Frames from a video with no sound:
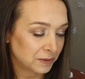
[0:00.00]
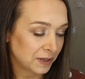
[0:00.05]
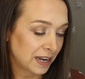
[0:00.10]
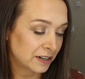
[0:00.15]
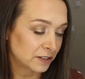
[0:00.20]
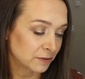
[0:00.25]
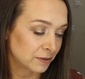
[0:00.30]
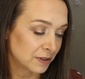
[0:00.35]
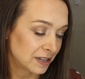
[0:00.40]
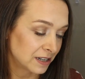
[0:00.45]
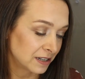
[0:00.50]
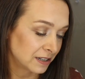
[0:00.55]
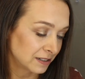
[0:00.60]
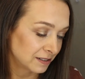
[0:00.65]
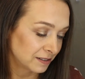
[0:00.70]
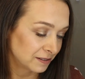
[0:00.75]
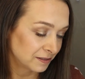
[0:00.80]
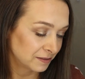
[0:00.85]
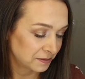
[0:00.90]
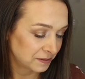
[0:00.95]
Actually,
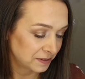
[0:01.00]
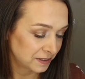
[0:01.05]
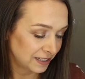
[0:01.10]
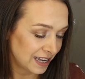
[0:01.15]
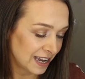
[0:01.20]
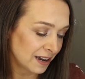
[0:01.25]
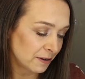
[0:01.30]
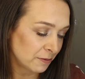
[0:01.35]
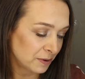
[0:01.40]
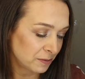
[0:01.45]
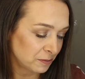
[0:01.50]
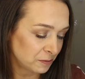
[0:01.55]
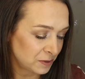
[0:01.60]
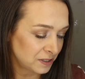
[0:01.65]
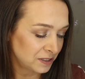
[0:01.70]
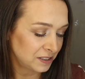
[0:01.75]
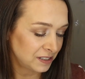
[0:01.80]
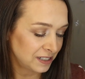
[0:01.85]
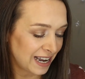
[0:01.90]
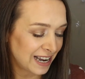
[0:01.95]
yeah,
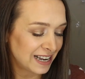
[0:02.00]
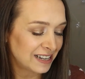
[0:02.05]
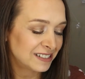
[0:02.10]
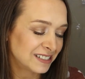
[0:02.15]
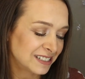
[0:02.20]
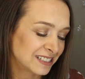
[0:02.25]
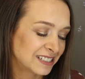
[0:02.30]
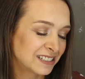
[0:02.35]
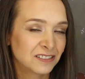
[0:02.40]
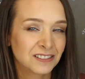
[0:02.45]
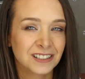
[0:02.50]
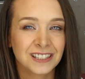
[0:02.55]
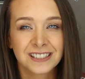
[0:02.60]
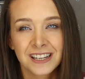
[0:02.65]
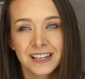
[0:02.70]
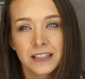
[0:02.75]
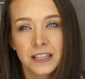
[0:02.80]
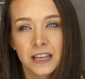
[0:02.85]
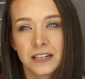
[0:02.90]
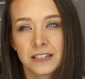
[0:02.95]
well, I don't still, it's
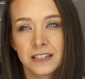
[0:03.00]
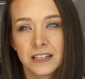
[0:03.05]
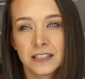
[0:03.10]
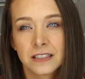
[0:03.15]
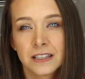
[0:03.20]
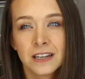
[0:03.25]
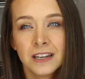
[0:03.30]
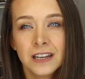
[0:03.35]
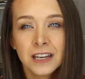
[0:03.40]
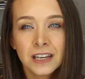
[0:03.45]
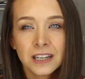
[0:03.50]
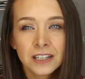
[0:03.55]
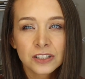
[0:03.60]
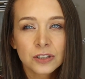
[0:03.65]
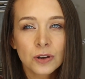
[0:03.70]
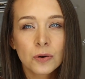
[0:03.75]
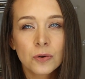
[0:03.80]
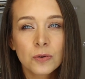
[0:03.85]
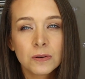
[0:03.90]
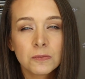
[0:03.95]
like the 18th.
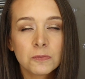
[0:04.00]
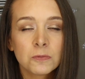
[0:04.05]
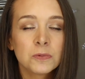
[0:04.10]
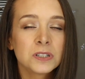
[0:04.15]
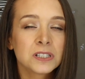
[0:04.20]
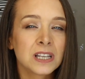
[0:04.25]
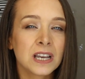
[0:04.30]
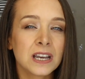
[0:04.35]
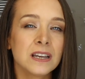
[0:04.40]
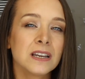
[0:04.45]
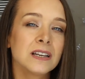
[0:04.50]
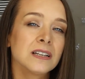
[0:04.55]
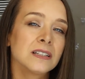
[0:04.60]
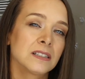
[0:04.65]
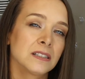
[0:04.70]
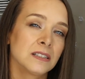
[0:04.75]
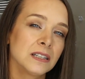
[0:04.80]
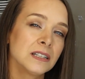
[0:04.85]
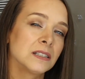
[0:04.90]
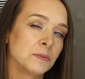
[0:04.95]
So we'll say
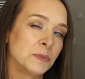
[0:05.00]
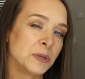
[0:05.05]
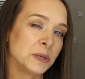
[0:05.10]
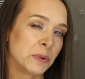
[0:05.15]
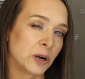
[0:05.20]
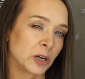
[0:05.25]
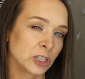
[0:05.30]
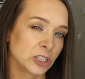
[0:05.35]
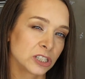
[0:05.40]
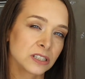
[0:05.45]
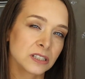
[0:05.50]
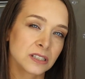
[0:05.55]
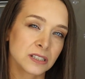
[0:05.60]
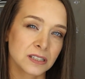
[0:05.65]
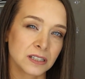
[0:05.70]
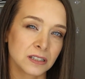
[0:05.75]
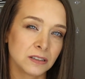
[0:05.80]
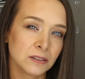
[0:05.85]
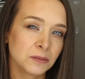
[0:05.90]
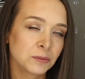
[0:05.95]
it's mid-March
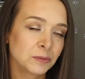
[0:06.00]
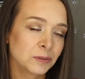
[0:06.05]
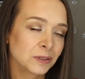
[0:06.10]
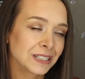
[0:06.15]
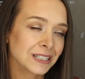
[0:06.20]
still.